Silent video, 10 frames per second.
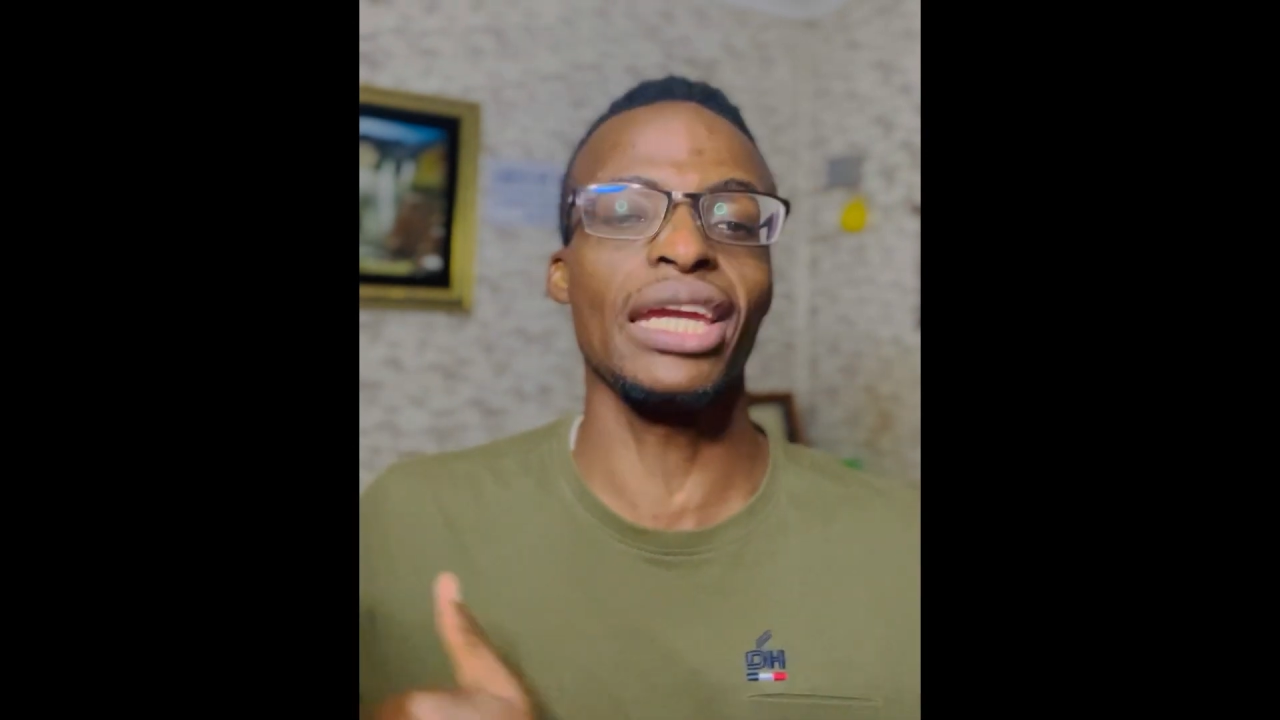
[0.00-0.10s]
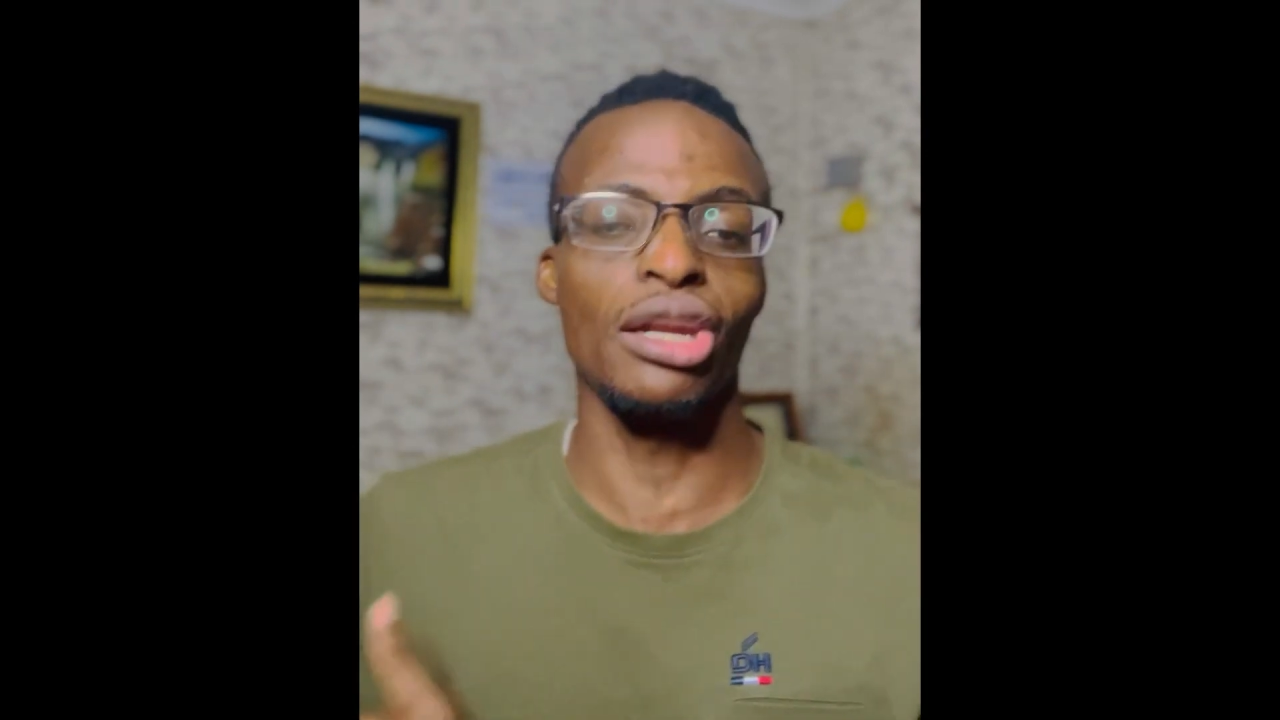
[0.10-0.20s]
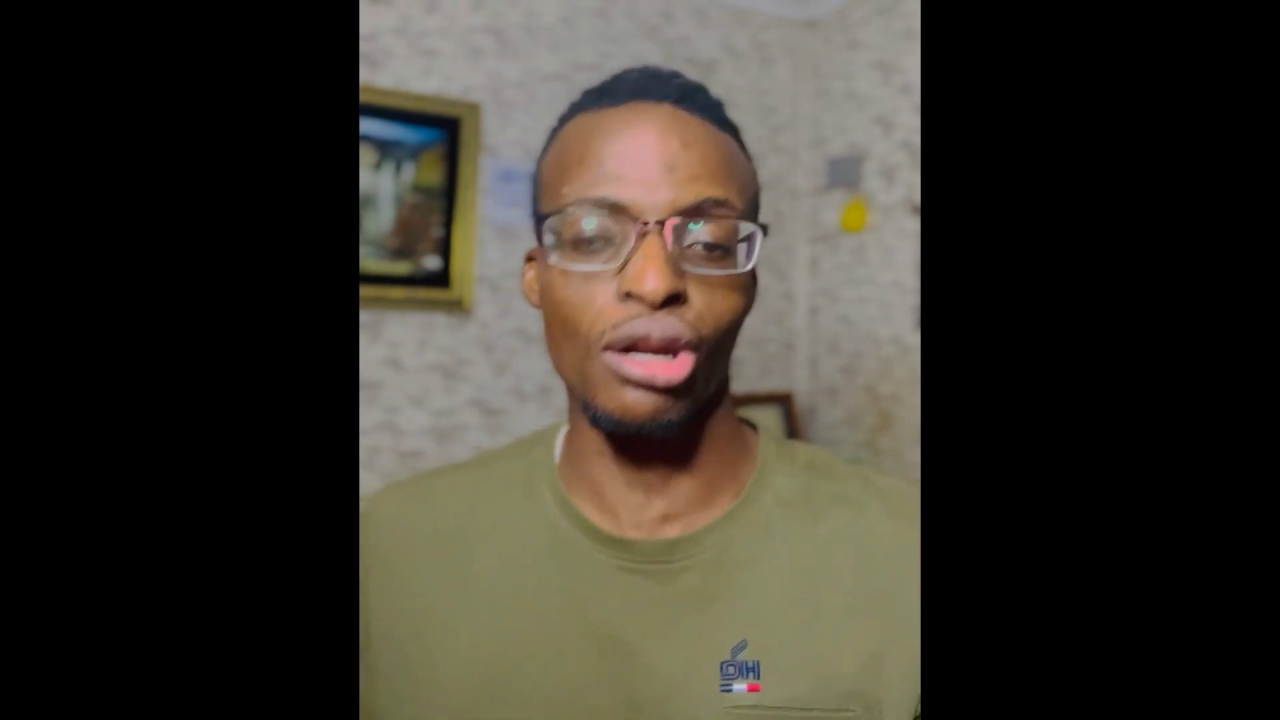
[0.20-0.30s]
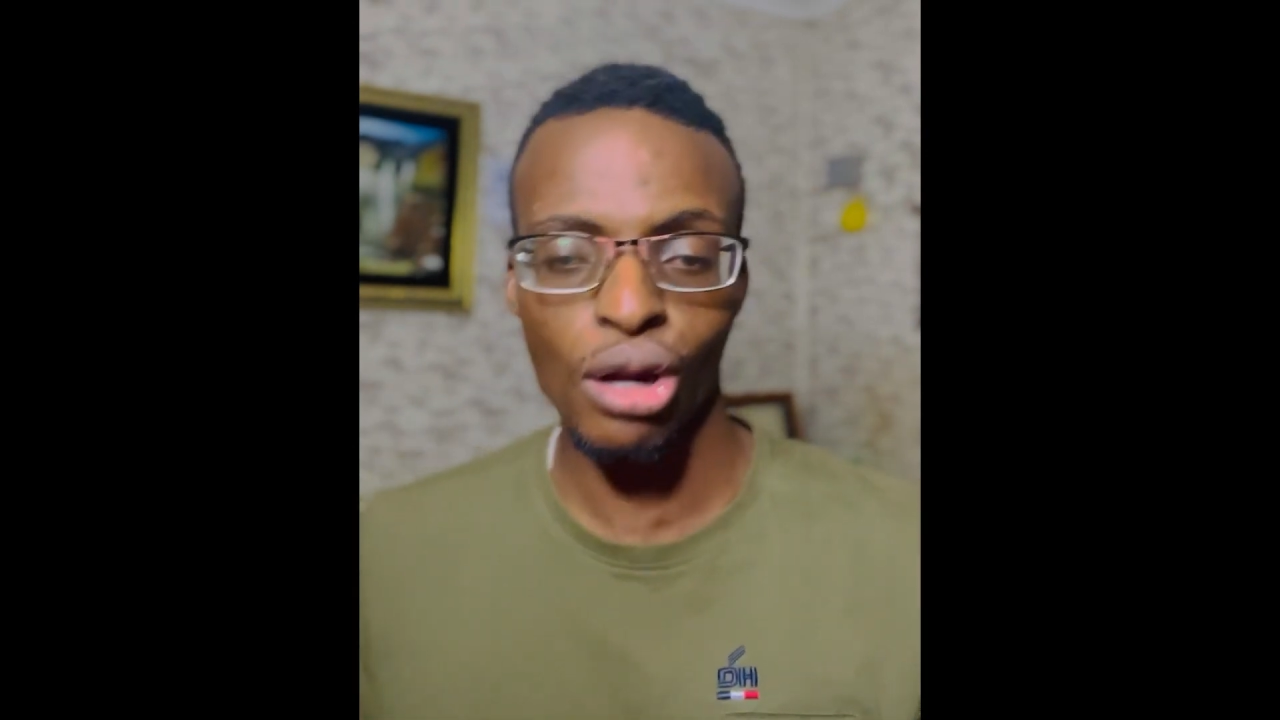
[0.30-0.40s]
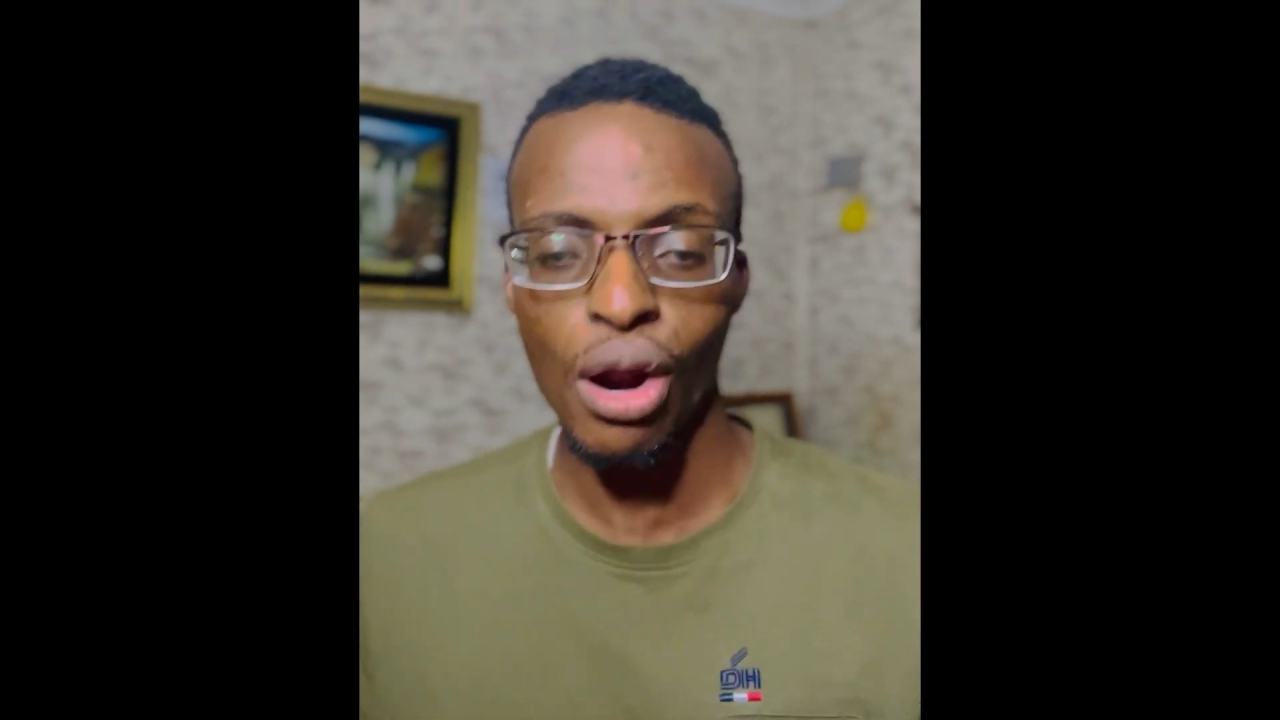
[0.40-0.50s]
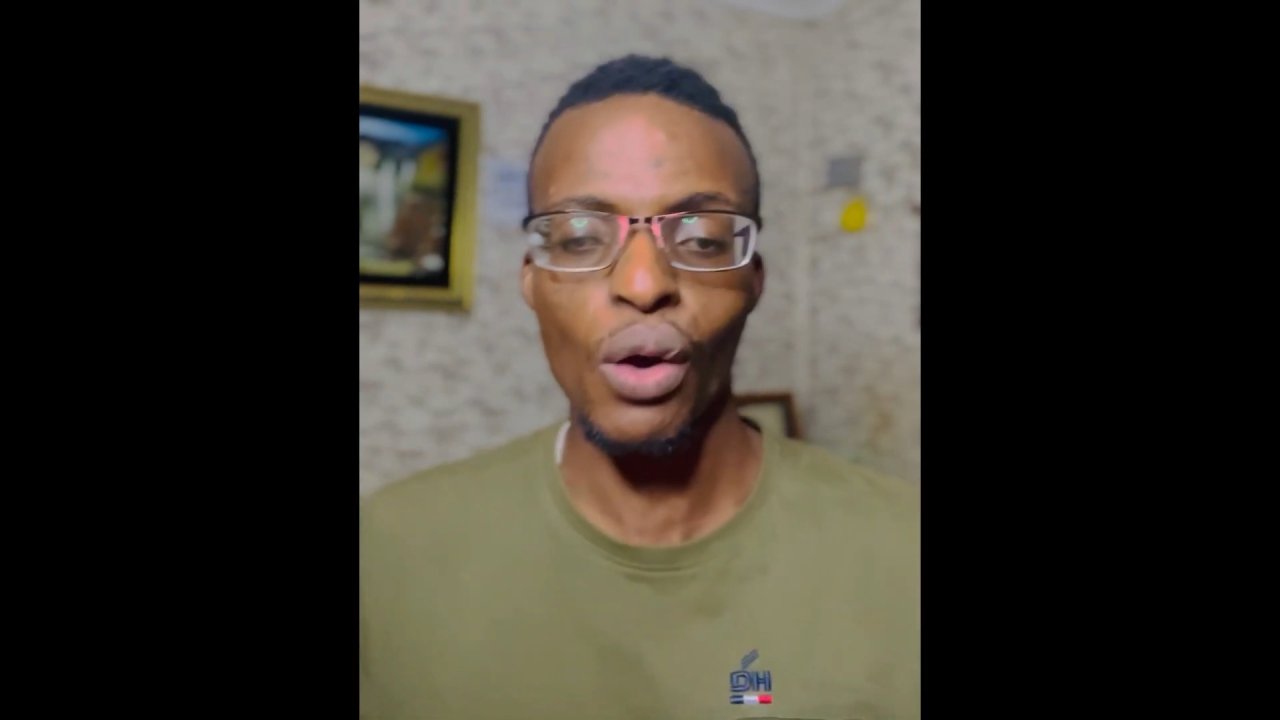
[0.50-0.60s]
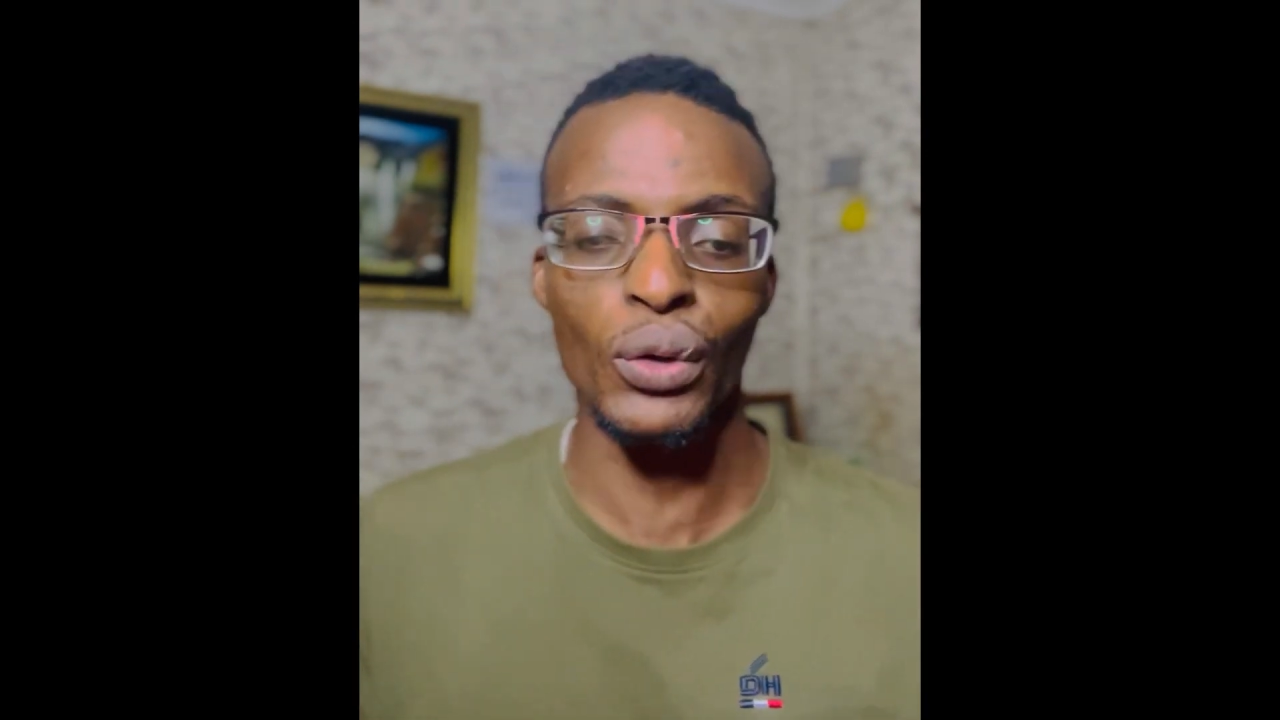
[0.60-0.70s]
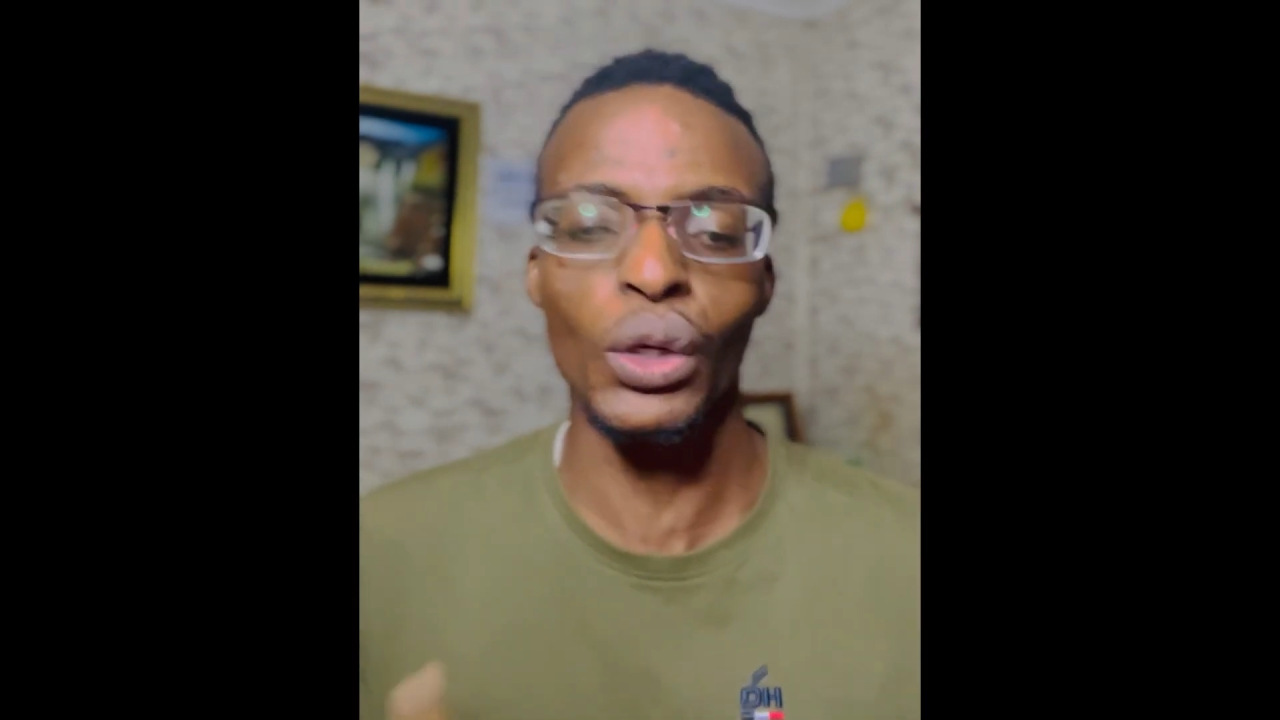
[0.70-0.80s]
in law,